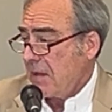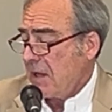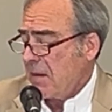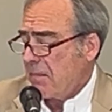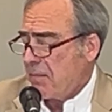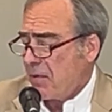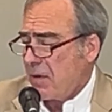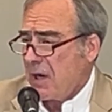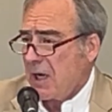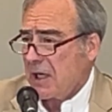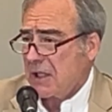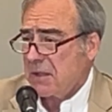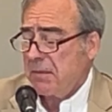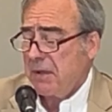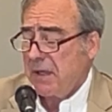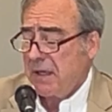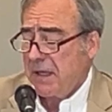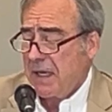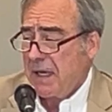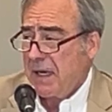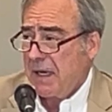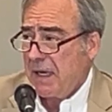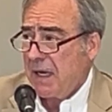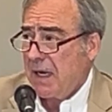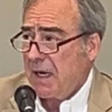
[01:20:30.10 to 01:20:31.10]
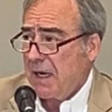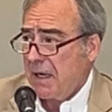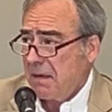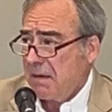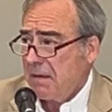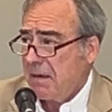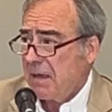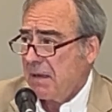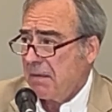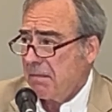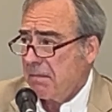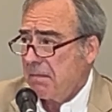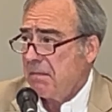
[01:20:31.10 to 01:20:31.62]
Yeah, approximately that, yeah.
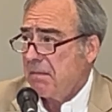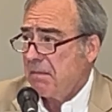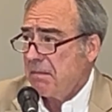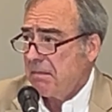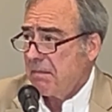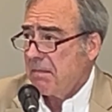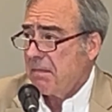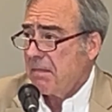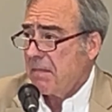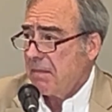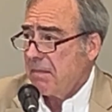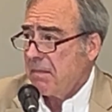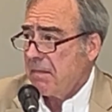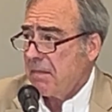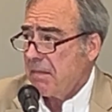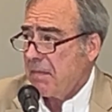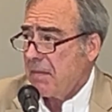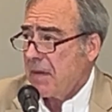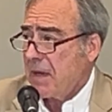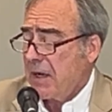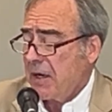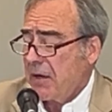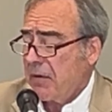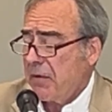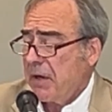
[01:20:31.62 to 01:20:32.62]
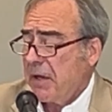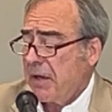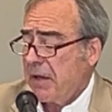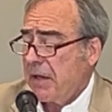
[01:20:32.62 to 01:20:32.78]
I agree.